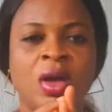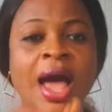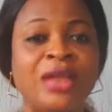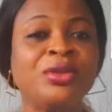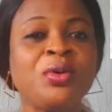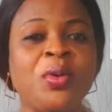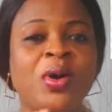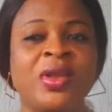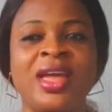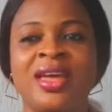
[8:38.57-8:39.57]
Another
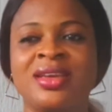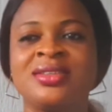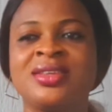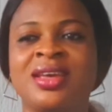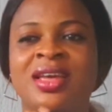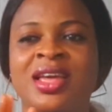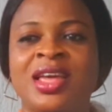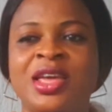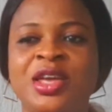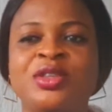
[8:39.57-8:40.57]
one is,
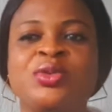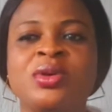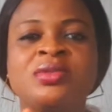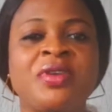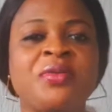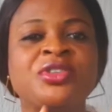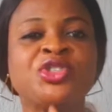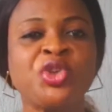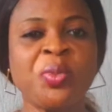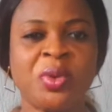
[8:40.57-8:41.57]
it was very
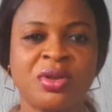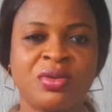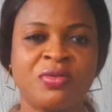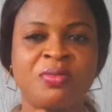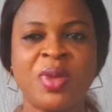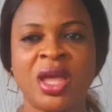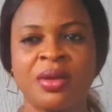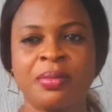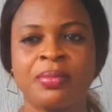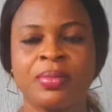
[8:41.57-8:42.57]
stupid of me.
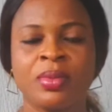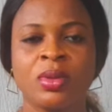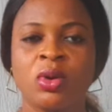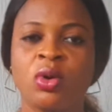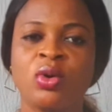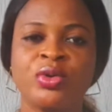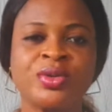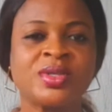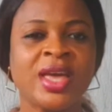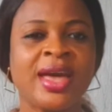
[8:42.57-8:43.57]
Or you
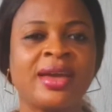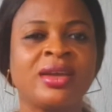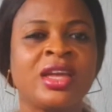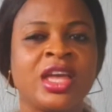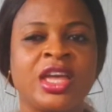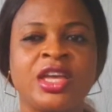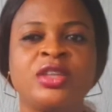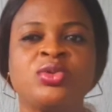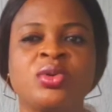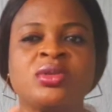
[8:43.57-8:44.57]
say,
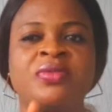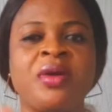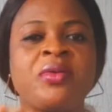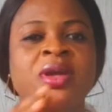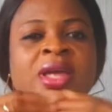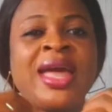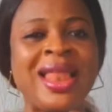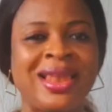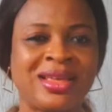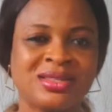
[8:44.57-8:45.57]
it was very
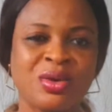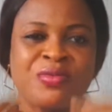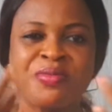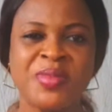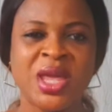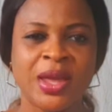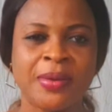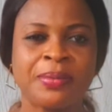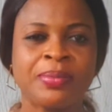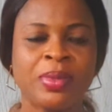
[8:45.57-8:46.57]
careless of me.
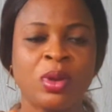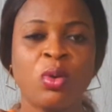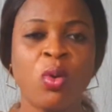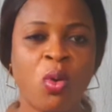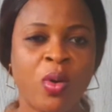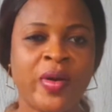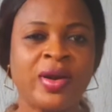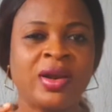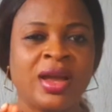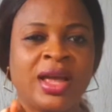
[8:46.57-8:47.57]

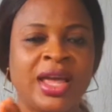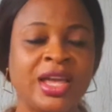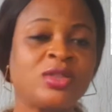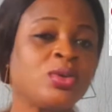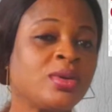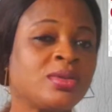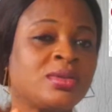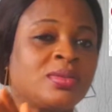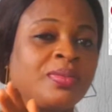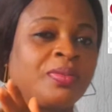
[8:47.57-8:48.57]
Or it
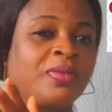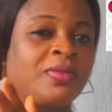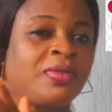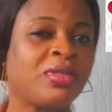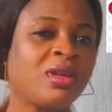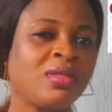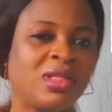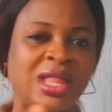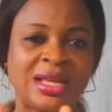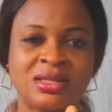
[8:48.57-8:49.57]
was
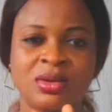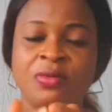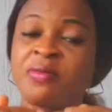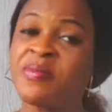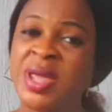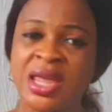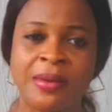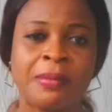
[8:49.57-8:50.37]
thoughtless of me.